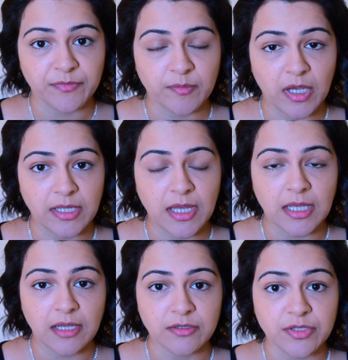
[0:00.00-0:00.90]
my
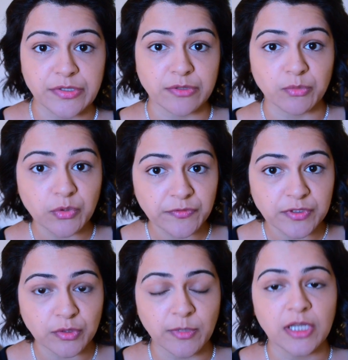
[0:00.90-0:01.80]
eyeliner doesn't move
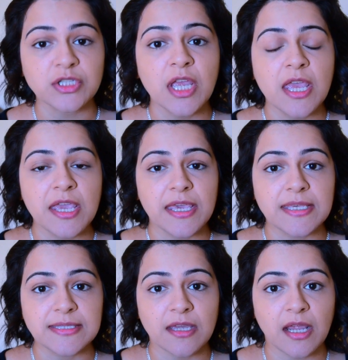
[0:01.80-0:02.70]
too much
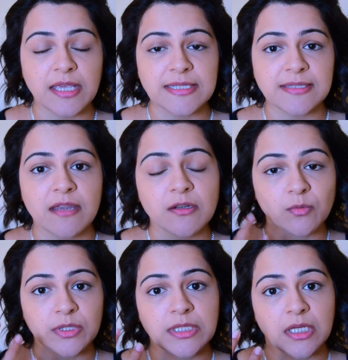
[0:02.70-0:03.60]
is that I set it
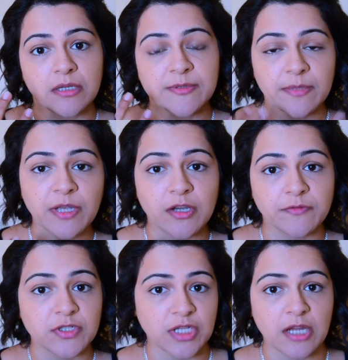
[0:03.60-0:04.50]
with some kind of
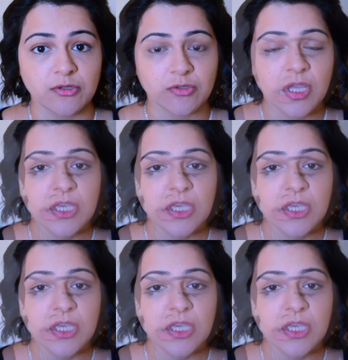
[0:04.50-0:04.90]
a shadow.